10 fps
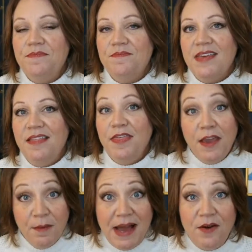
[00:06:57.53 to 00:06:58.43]
think
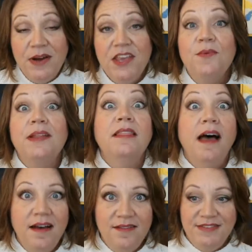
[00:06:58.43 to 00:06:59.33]
about what you would
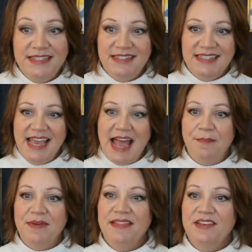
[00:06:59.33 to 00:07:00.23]
love to see
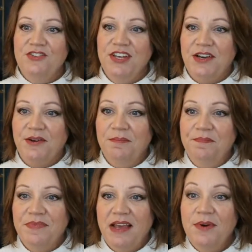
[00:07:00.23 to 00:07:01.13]
happen this year.
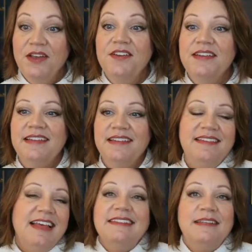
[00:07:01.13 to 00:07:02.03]
I want you to
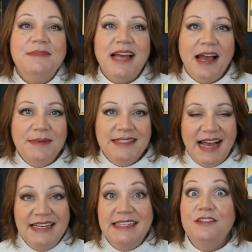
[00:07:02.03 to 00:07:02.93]
set some time
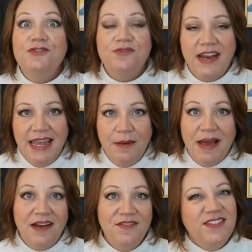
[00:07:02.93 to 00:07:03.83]
aside to dream.
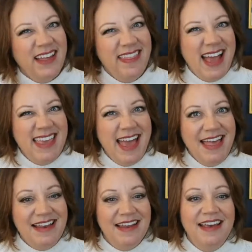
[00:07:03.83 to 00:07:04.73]
Have you done that
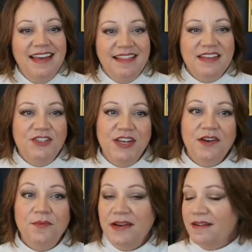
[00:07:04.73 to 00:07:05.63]
yet this year? Where